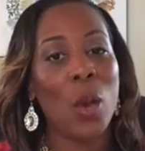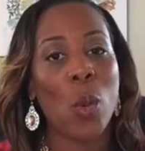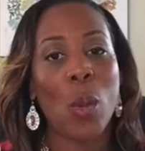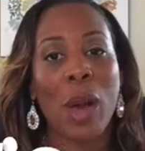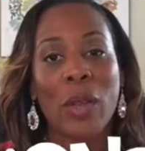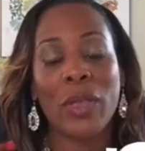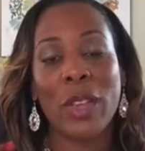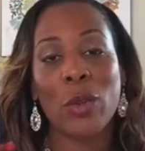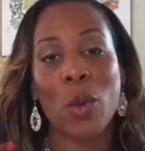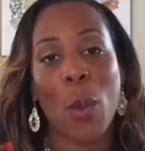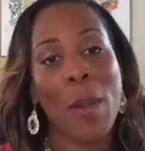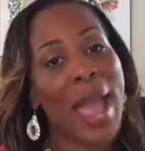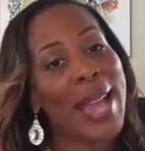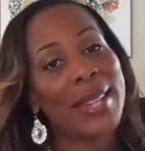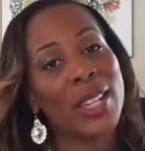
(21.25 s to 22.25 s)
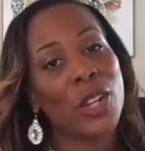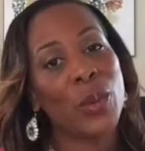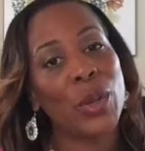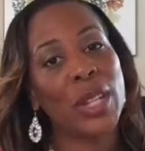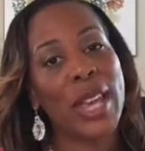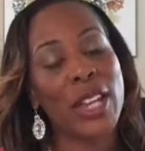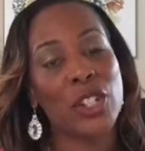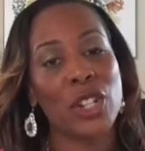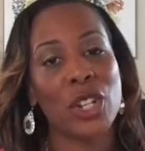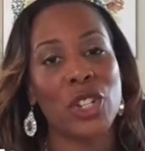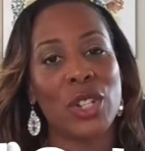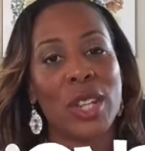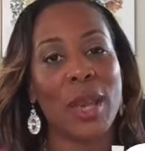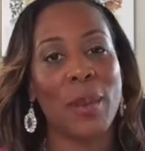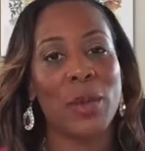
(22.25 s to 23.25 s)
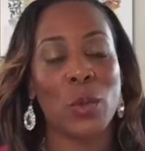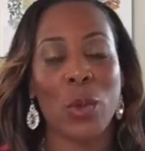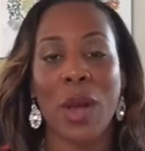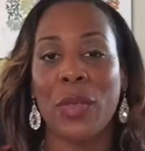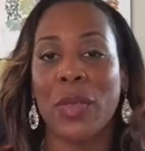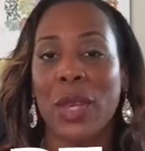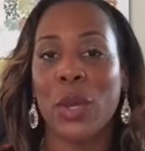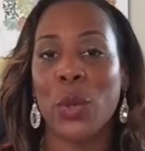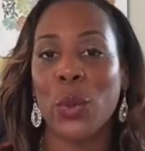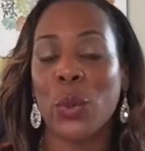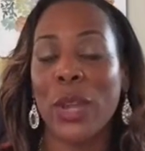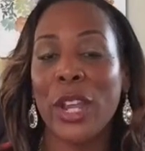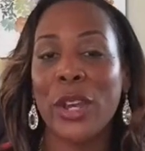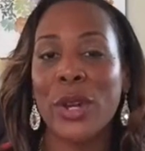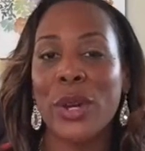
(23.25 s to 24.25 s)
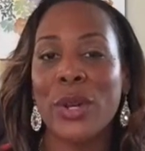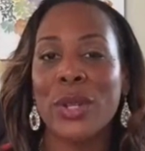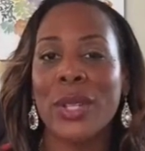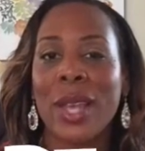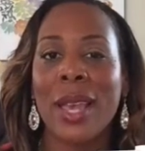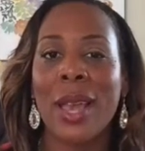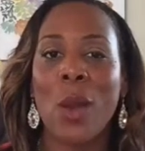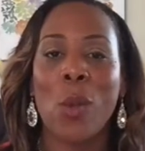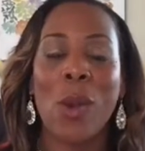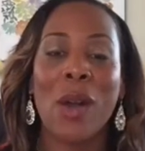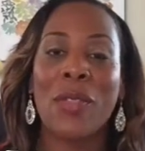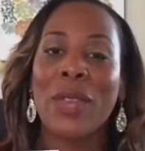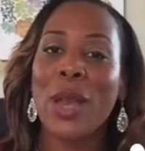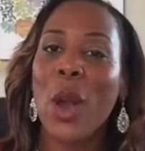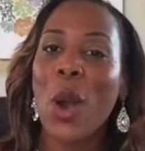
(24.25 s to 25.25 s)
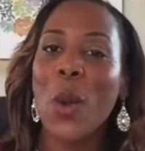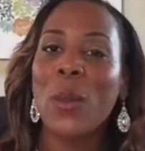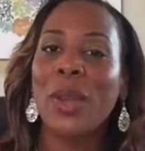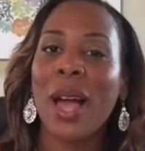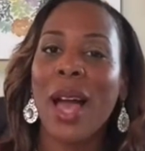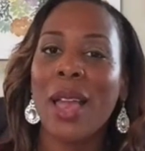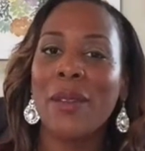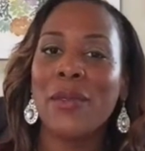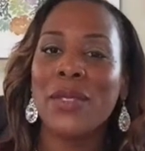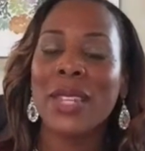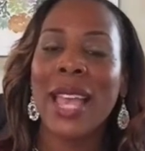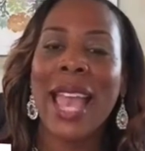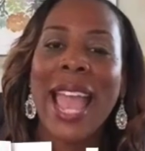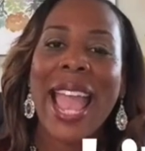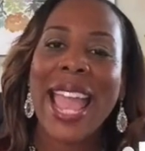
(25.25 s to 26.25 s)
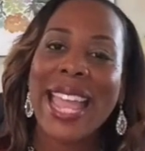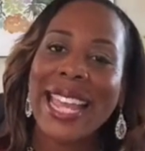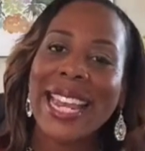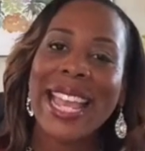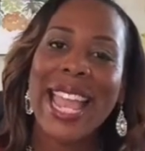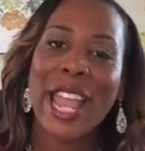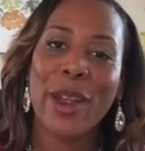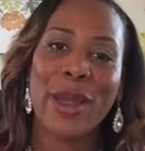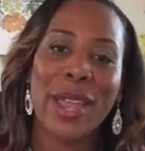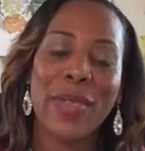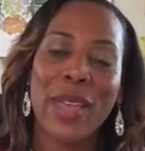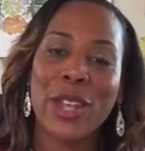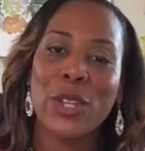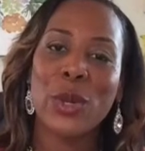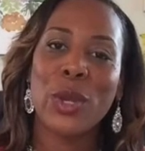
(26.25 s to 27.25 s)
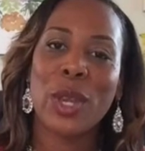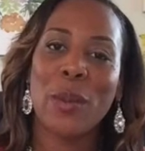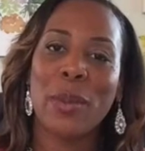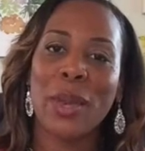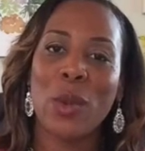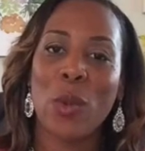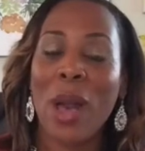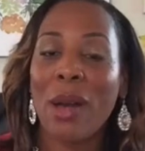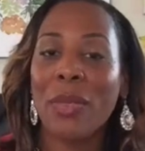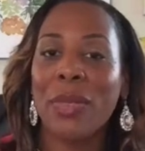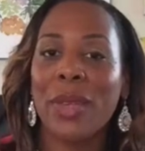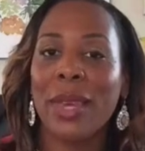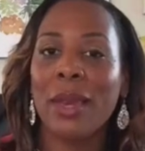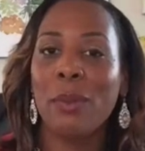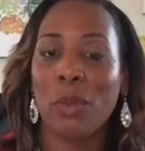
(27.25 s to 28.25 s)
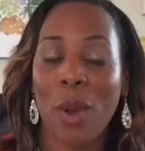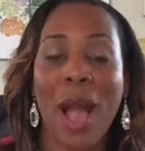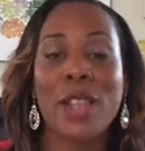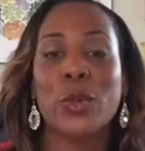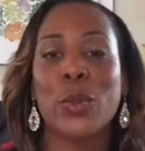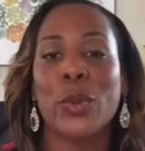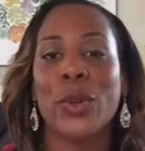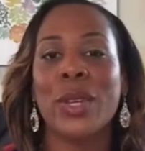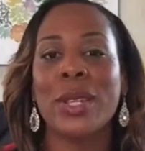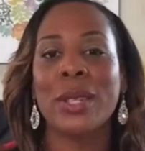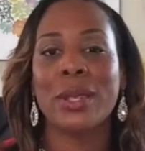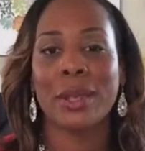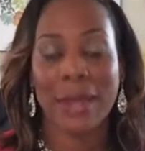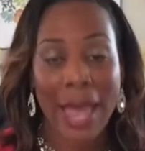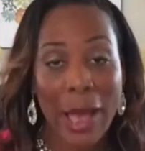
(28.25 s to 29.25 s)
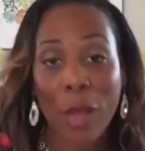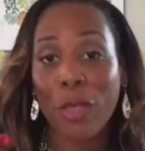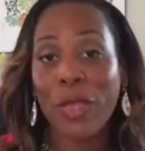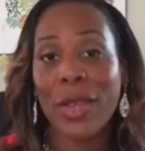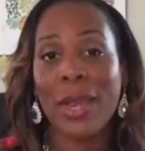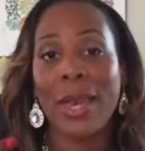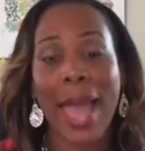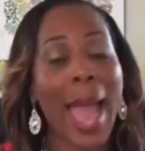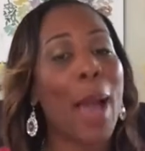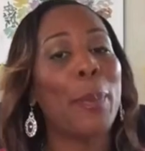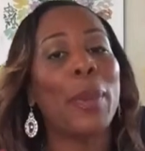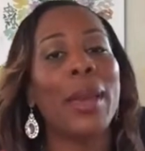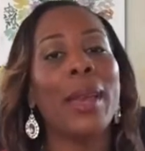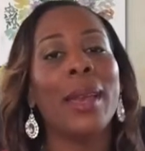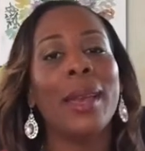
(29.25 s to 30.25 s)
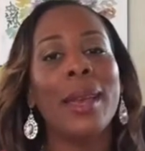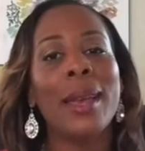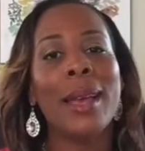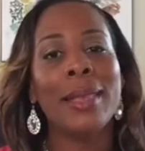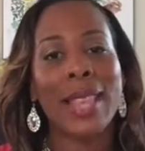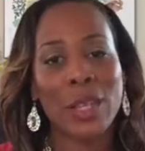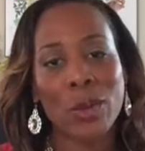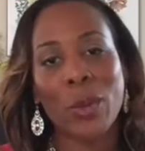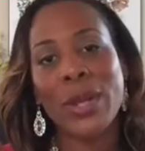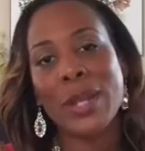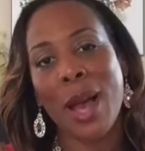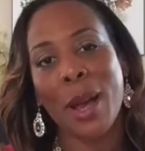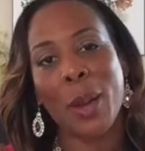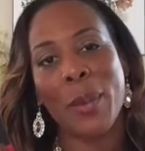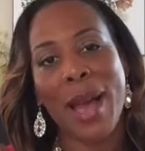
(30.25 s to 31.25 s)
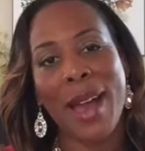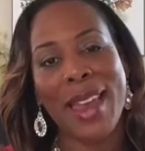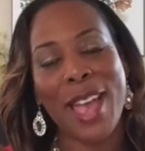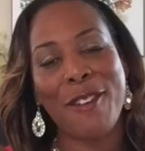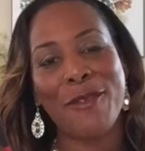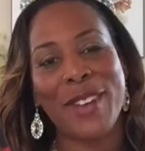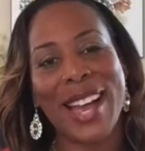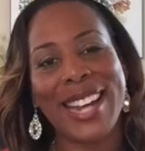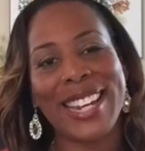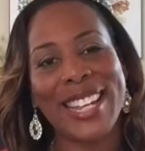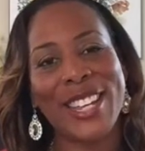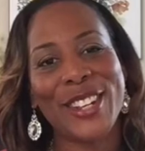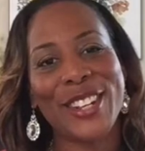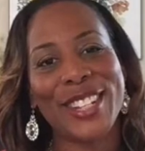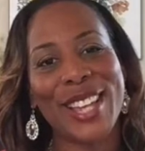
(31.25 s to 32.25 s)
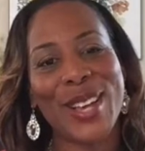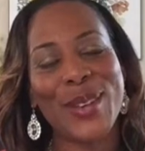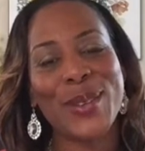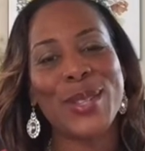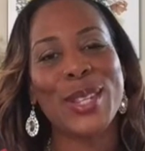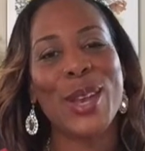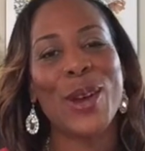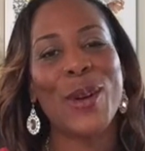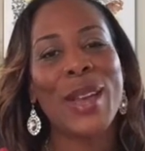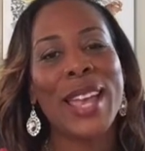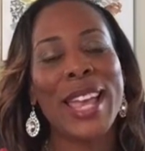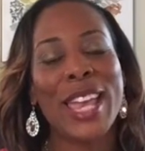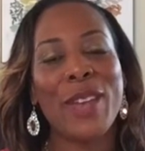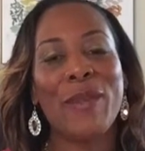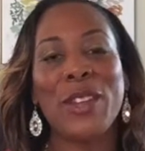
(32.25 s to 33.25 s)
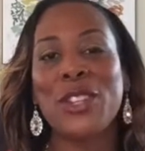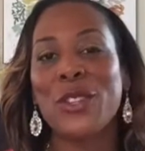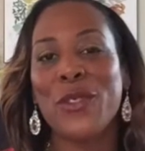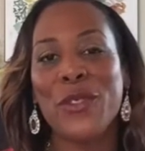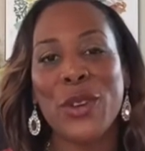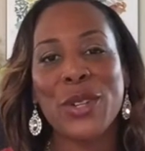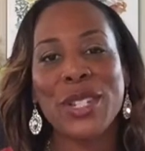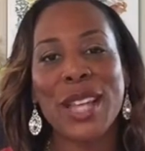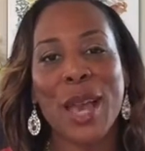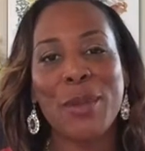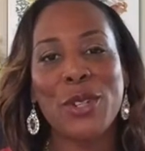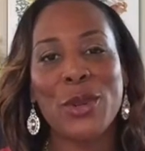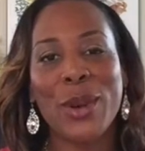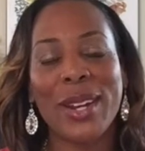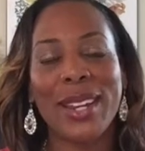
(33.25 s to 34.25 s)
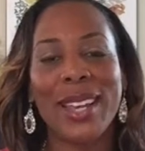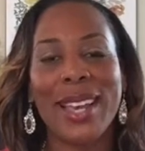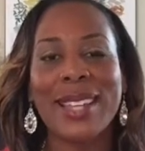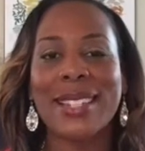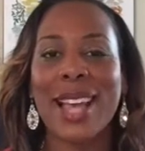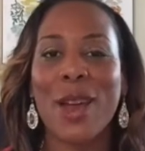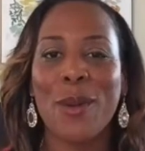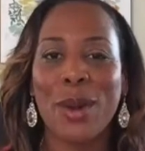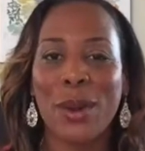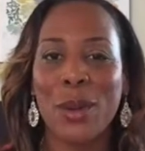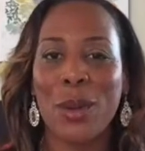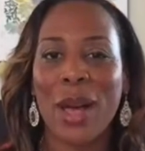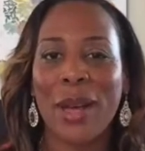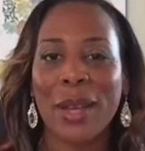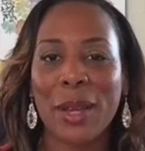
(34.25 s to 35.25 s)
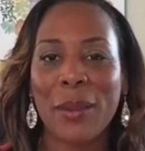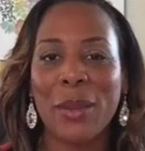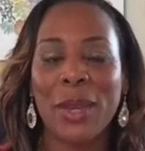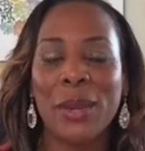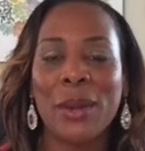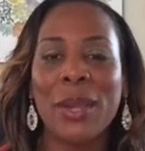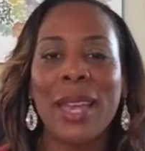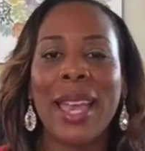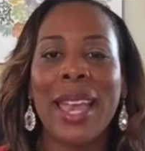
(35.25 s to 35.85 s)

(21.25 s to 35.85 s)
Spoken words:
Wealthy romantic relationships, wealthy careers, wealthy home lives, any area that you can be wealthy, prosperous, healthy, happy. That's what we talk about at Finding Your Glow. So if it's your first time joining us, I want to welcome you.